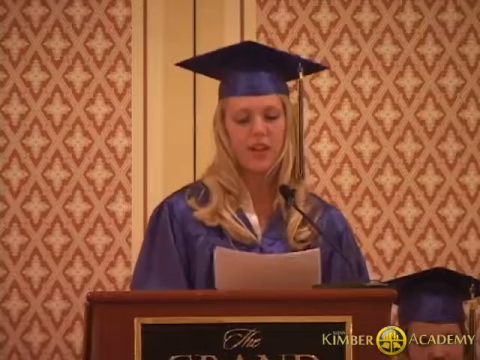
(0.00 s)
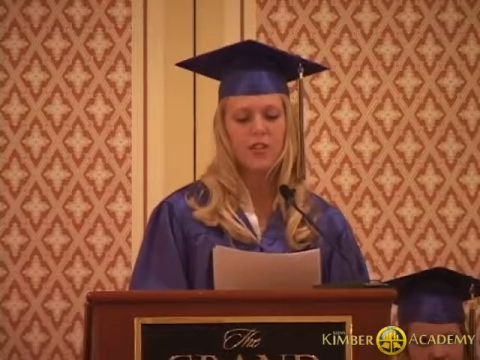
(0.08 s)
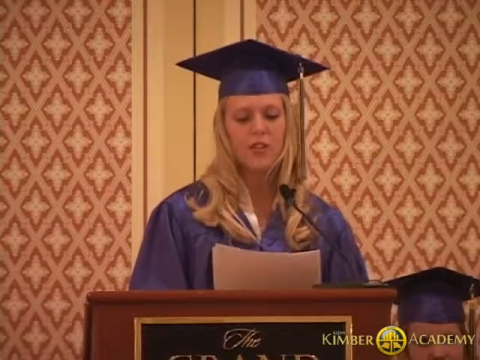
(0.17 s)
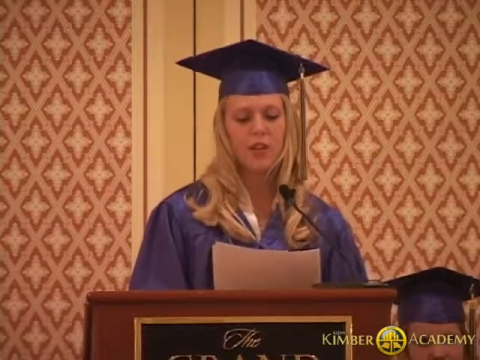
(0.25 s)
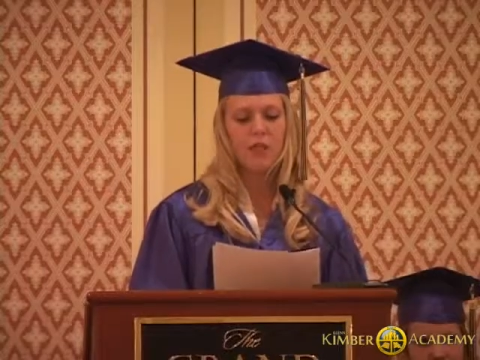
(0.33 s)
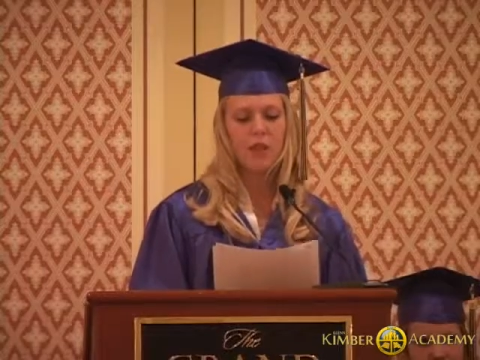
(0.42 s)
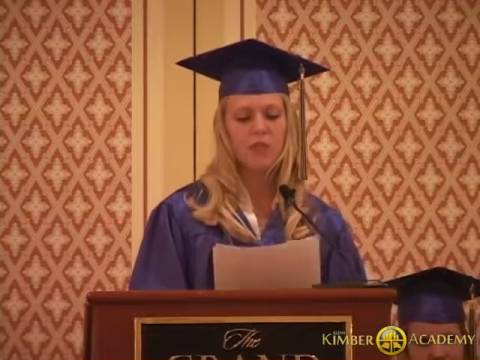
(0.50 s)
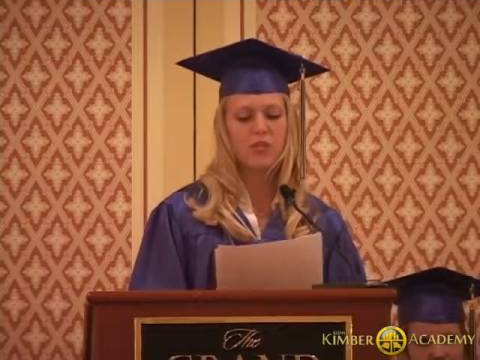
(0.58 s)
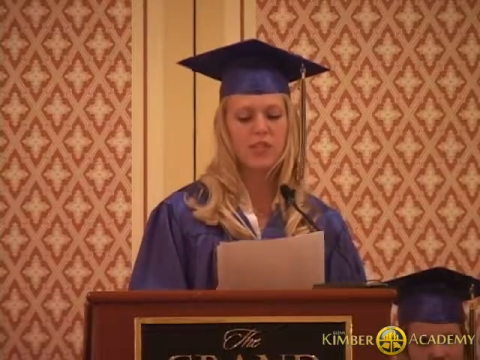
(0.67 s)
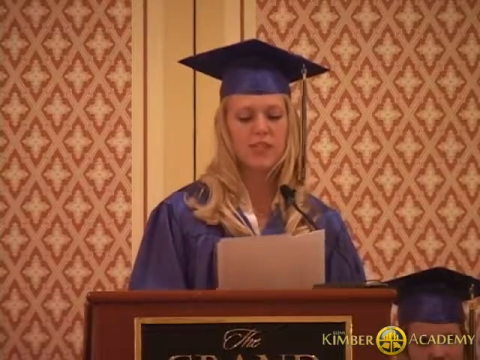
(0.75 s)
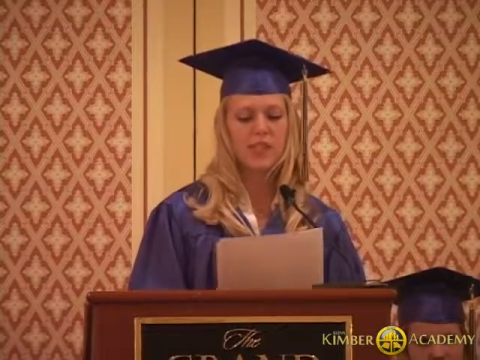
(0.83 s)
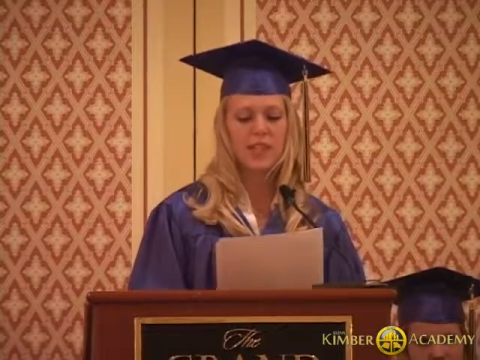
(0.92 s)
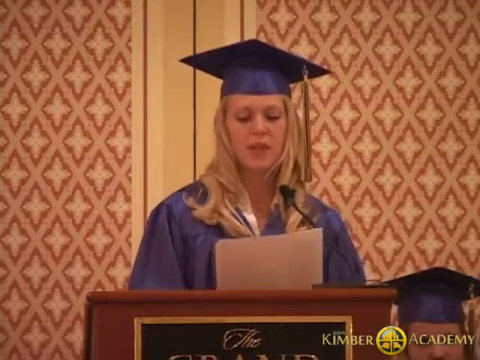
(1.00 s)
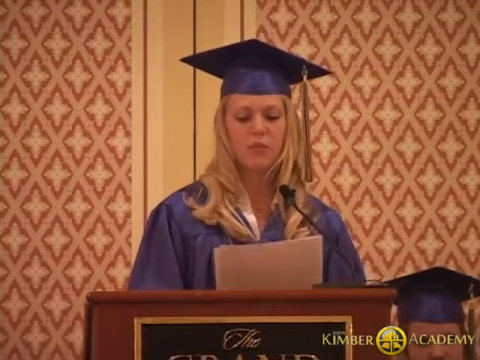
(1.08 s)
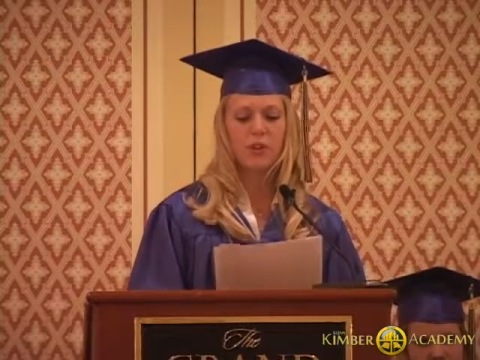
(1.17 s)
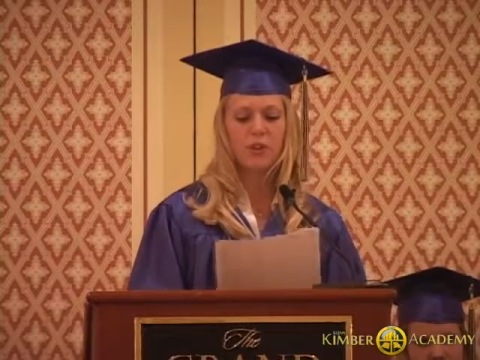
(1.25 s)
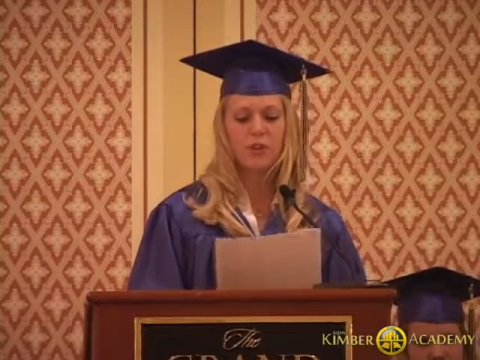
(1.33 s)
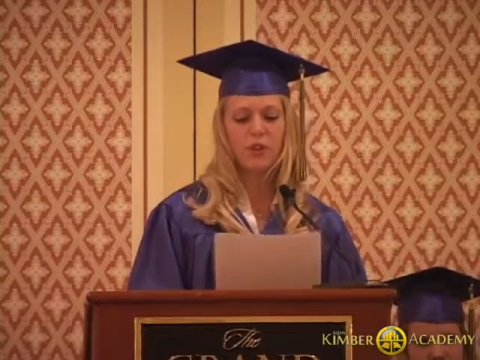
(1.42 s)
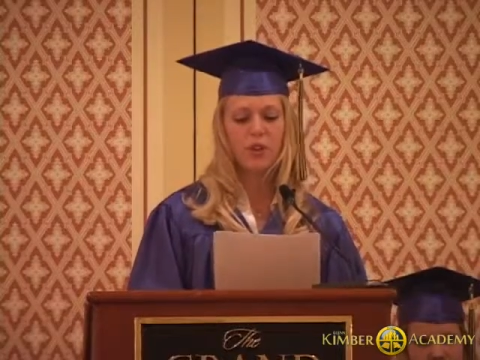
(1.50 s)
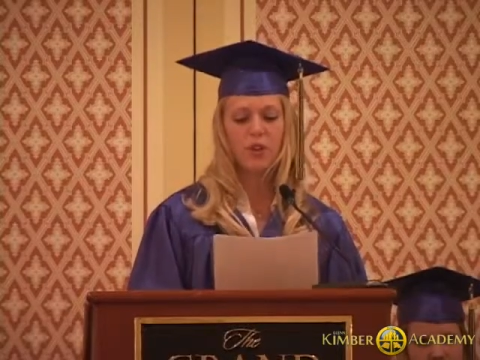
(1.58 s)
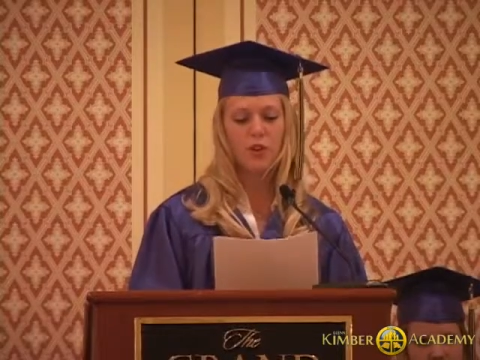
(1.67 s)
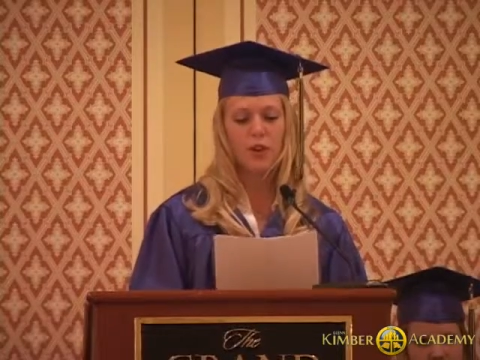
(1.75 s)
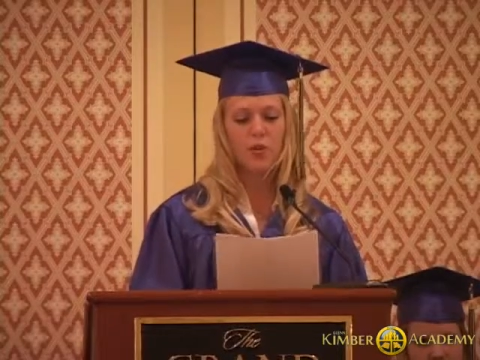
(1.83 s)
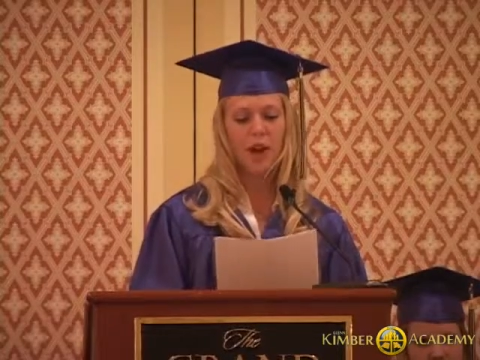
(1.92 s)
to the memories of someone,
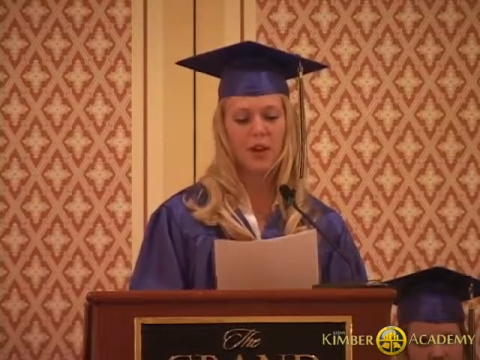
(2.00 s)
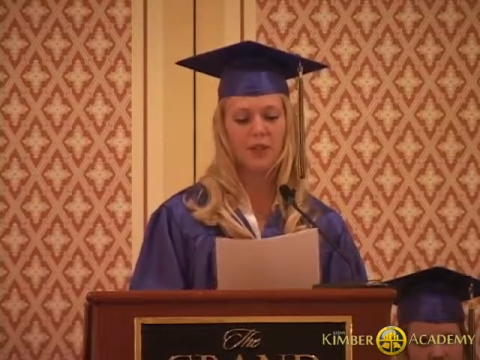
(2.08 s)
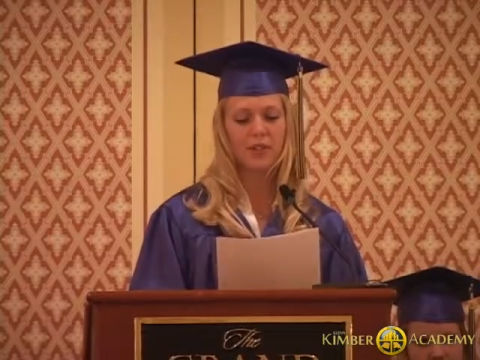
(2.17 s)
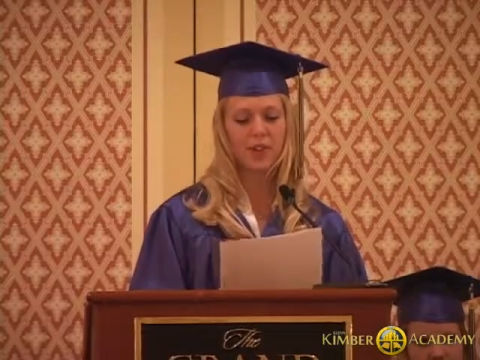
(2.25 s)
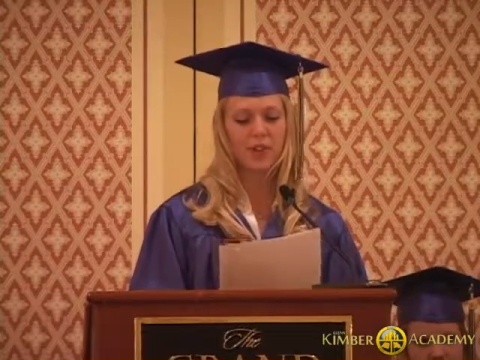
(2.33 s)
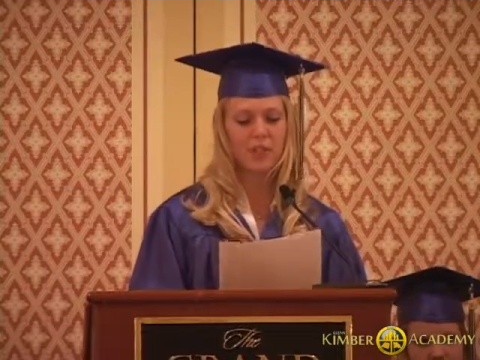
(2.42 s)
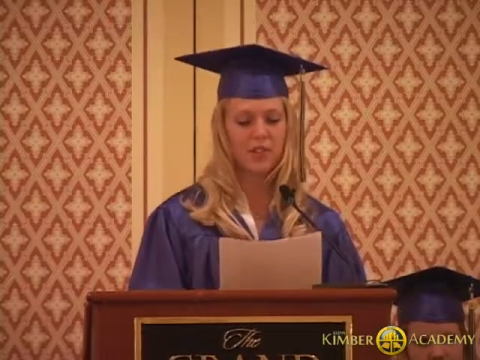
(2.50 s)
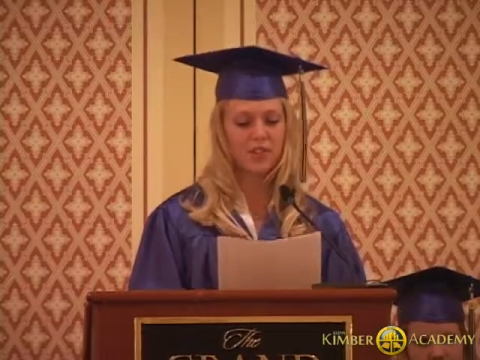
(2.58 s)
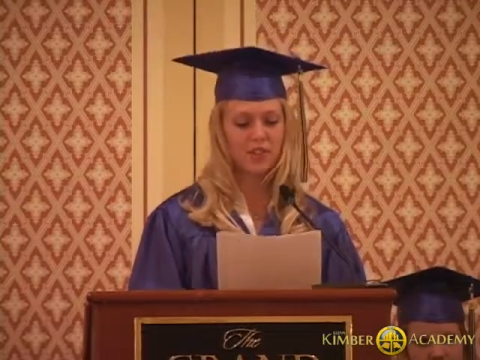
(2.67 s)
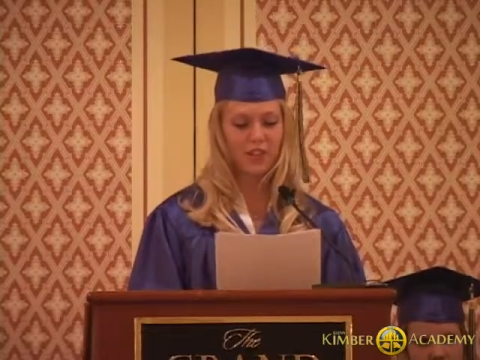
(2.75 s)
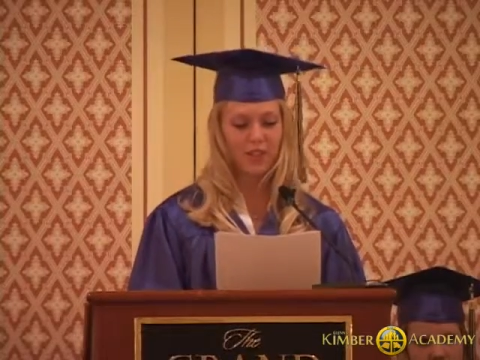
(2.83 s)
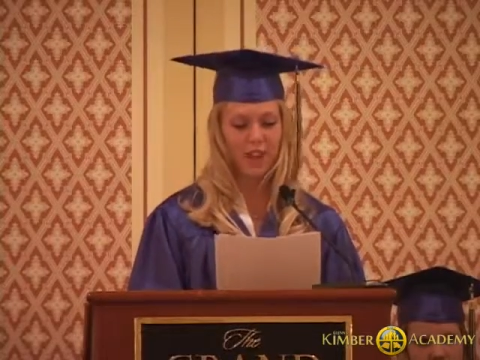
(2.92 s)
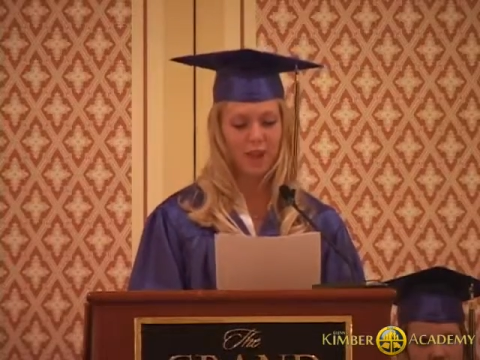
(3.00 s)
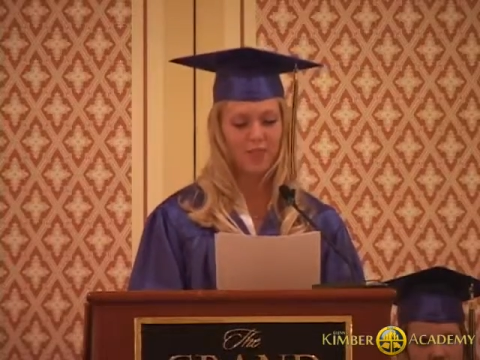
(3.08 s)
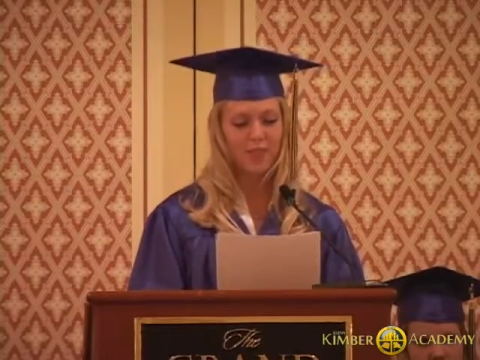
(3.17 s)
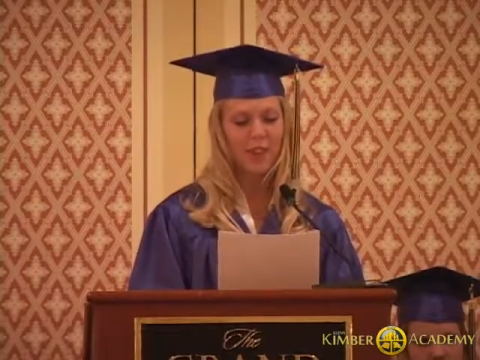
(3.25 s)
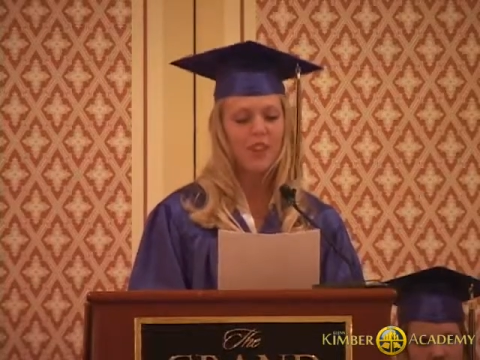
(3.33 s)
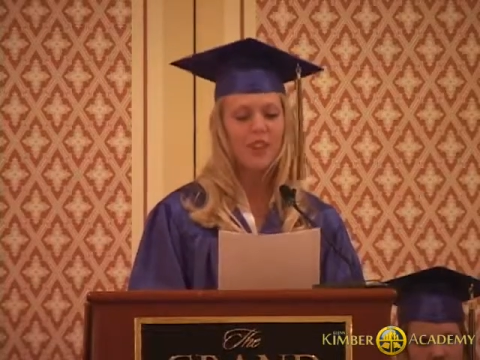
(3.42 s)
who I will not mention their name,